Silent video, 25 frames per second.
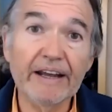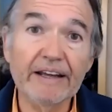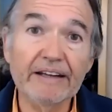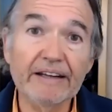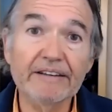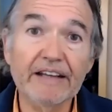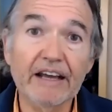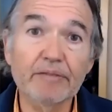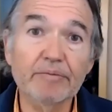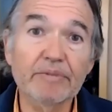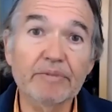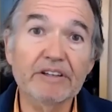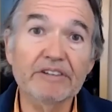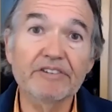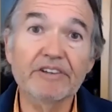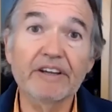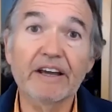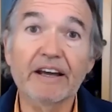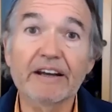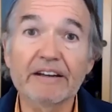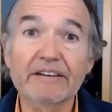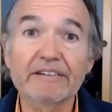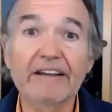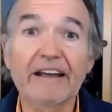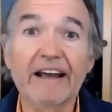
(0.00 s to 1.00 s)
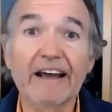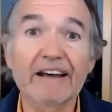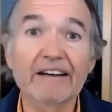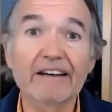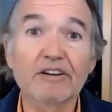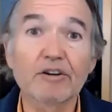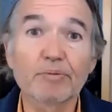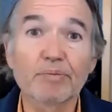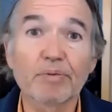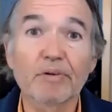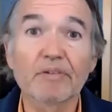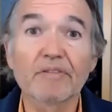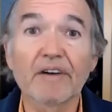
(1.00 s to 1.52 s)
That means he had a dad who
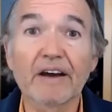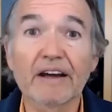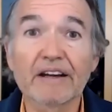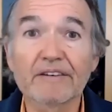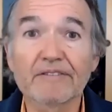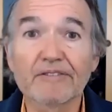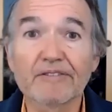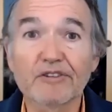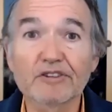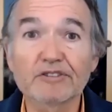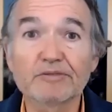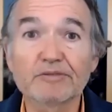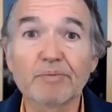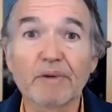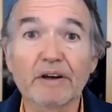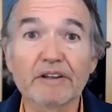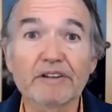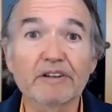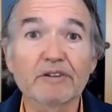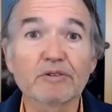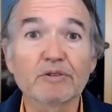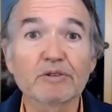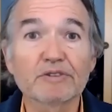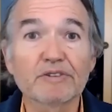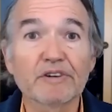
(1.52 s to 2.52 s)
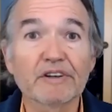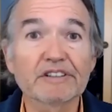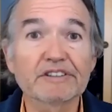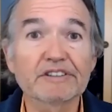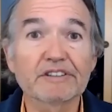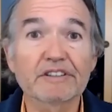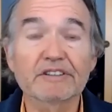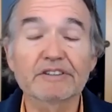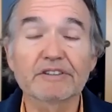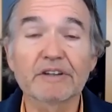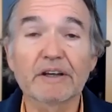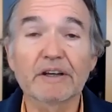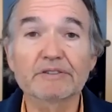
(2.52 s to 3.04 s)
provided for his mother and was very
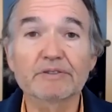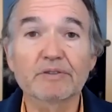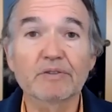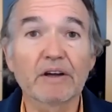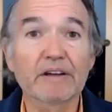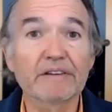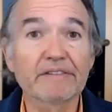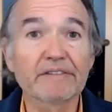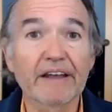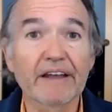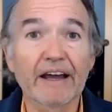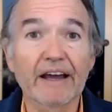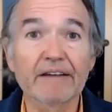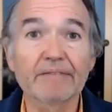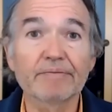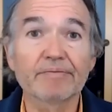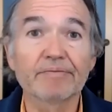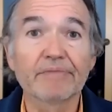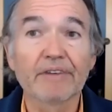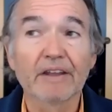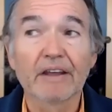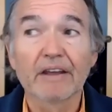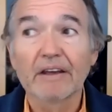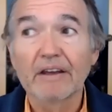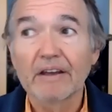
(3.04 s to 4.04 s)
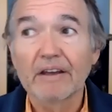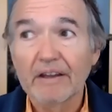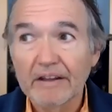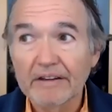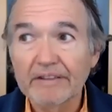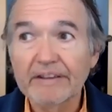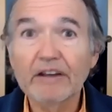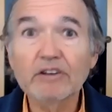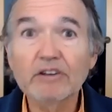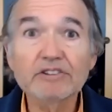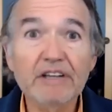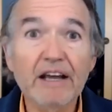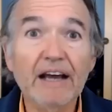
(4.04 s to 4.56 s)
successful at that
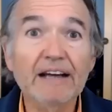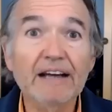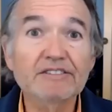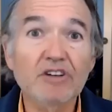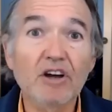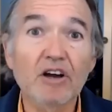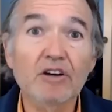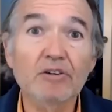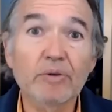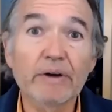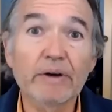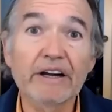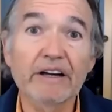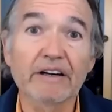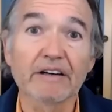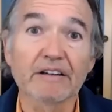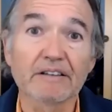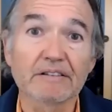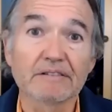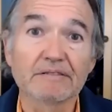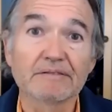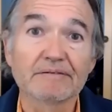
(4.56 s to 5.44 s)
those guys are rare.